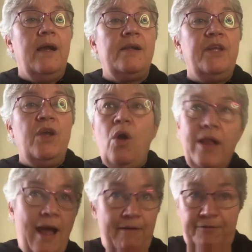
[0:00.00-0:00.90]
They all
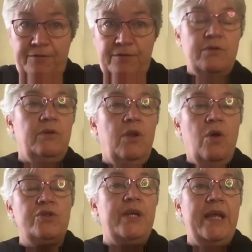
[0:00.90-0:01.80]
have
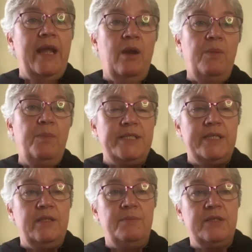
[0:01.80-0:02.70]
long straight hair
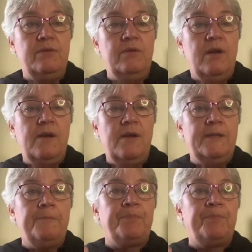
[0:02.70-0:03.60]
parted in the middle.
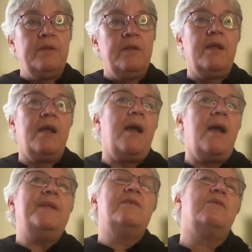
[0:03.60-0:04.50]
I
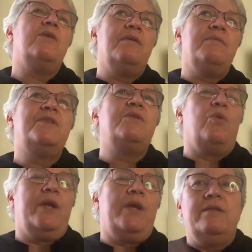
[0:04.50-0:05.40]
mean,
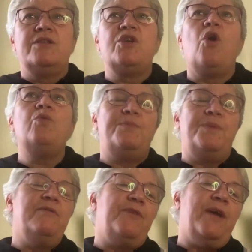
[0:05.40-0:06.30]
okay, there's always
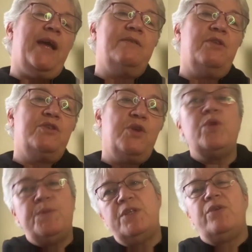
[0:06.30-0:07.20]
been fads and there's
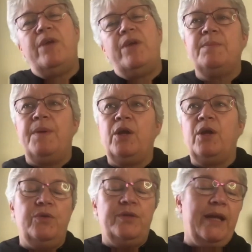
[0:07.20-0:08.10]
always been trends about
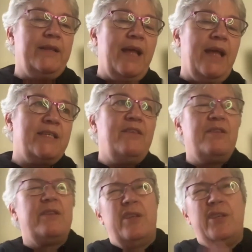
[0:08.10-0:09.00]
clothing, and
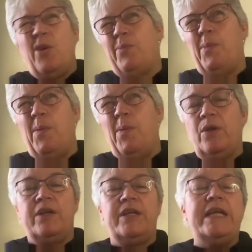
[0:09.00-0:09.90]
there's probably
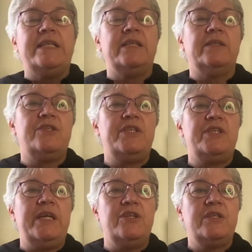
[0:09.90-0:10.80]
not a great deal has
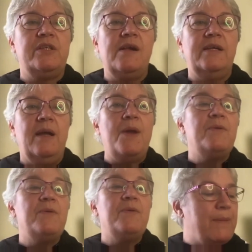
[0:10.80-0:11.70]
changed about
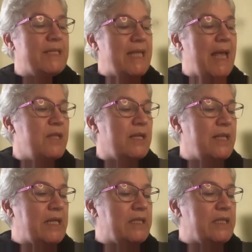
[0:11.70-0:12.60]
that, except that I
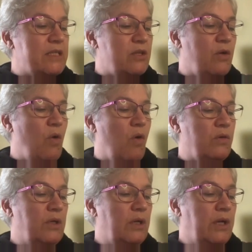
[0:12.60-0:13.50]
think that it's got